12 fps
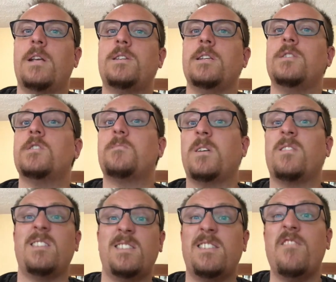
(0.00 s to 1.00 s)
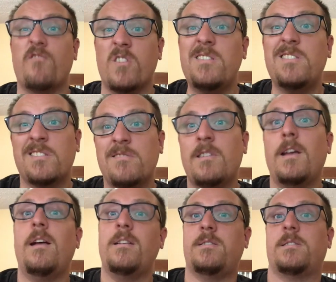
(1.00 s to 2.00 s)
actually, just because it's different
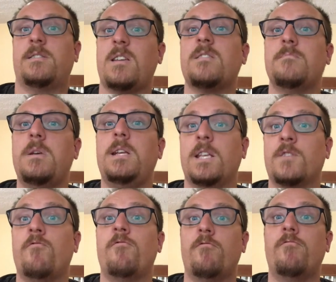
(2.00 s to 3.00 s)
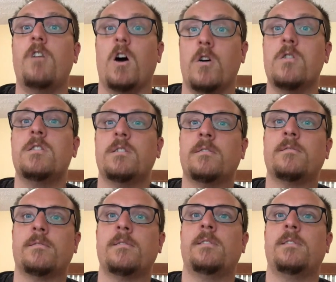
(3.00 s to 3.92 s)
doesn't mean it's wrong,